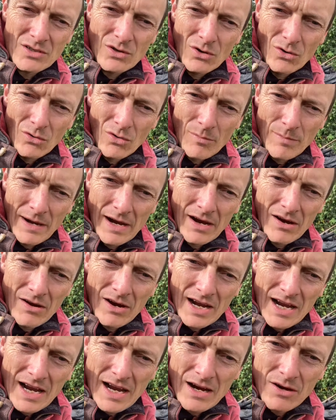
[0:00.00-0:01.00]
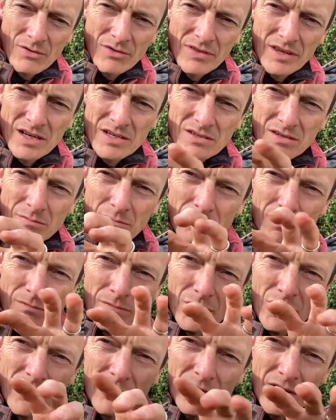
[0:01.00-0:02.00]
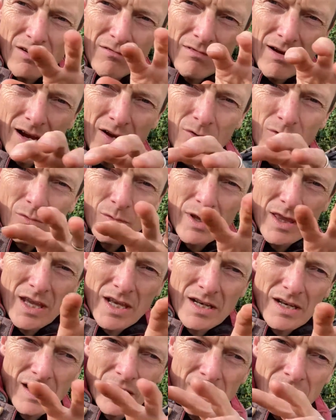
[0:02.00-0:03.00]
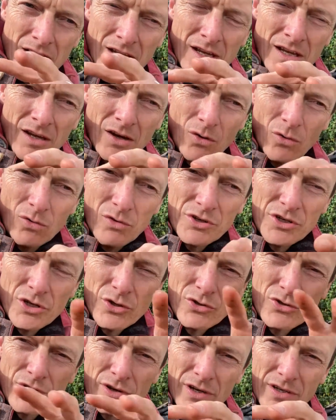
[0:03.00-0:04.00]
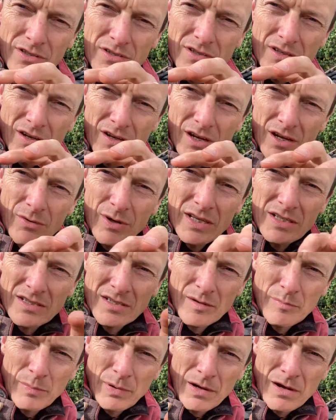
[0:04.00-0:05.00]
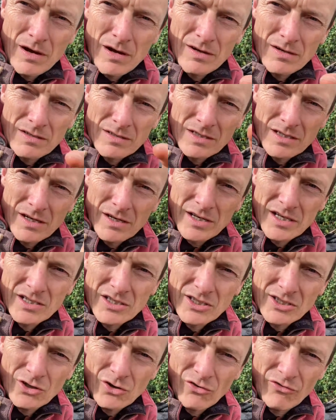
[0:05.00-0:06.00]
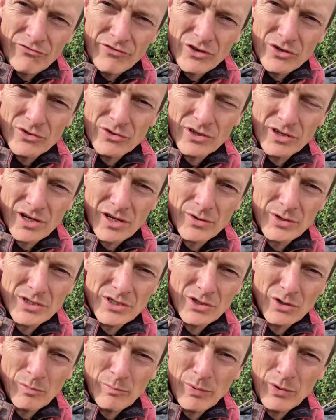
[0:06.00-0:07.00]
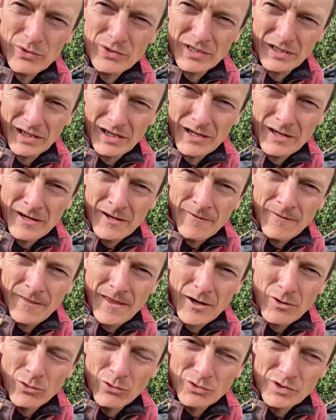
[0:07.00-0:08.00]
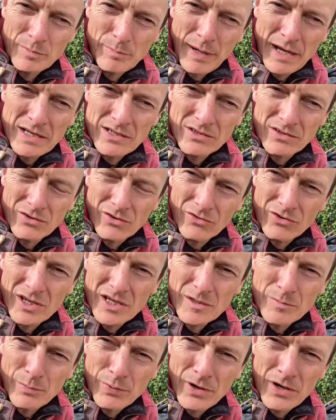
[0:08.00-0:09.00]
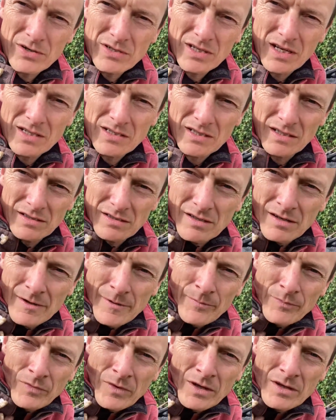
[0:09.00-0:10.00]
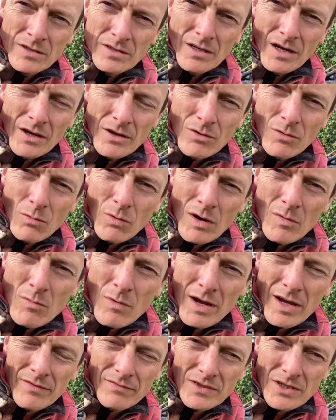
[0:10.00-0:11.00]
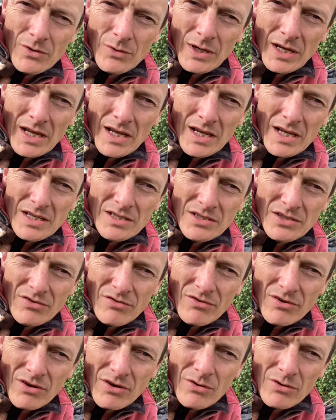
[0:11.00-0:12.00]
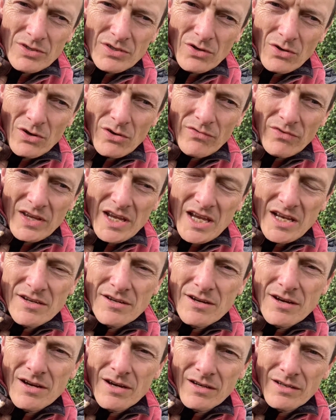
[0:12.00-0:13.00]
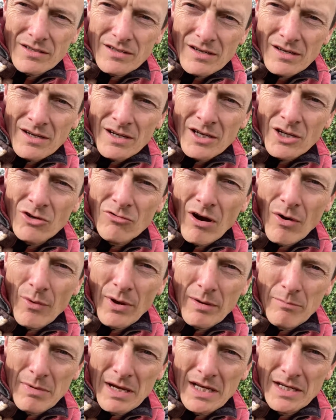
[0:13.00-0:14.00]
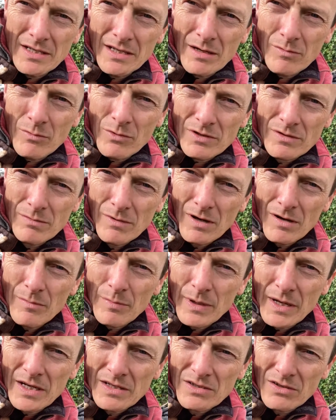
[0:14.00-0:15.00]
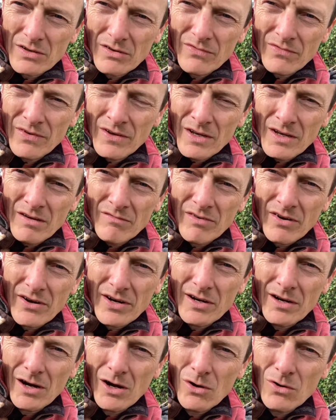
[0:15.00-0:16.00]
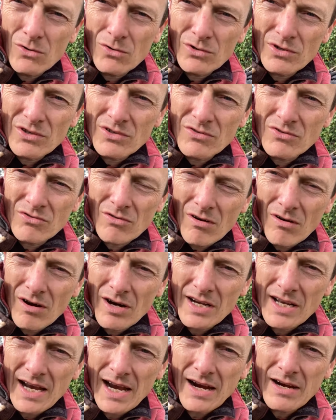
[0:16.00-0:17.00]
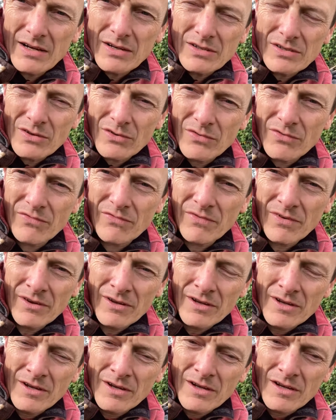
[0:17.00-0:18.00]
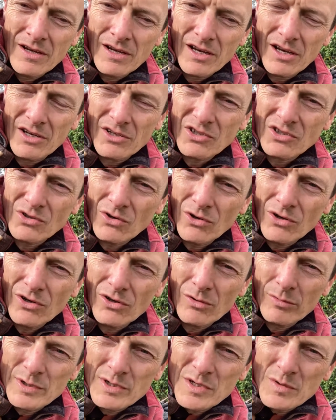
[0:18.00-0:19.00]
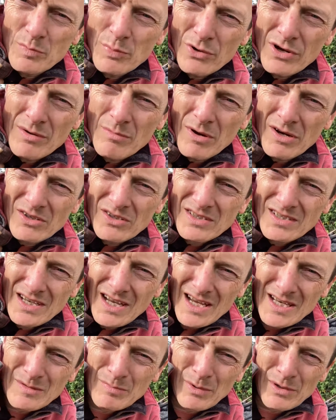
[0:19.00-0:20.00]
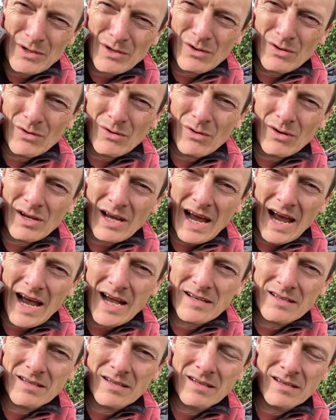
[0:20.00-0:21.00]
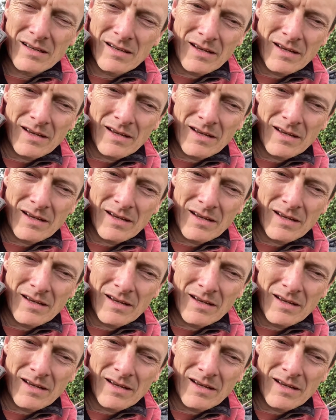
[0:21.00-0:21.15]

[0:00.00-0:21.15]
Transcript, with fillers: all about how things are moving around within, like all the nutrients that go into the plant and turn into your food and go into your body. They're all dependent on these processes. So one of doing it is through a sort of inert growing medium, which might be a sort of very old, dried out sort of soil, which is pretty much dead, but you add